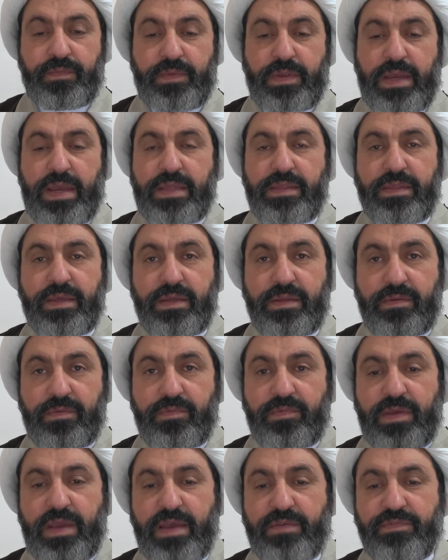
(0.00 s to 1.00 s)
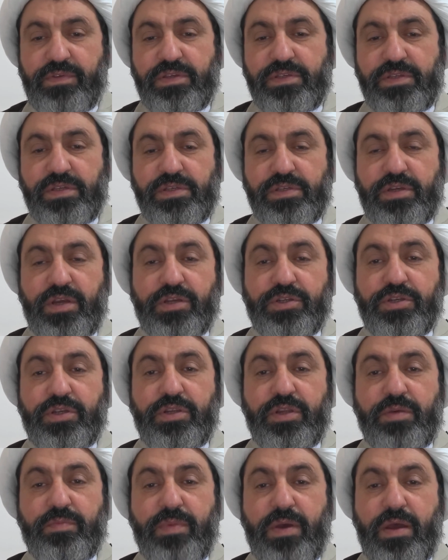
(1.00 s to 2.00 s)
And then we have this
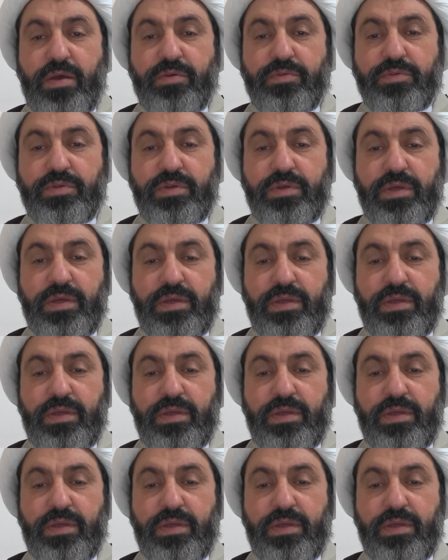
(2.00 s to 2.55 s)
discussion about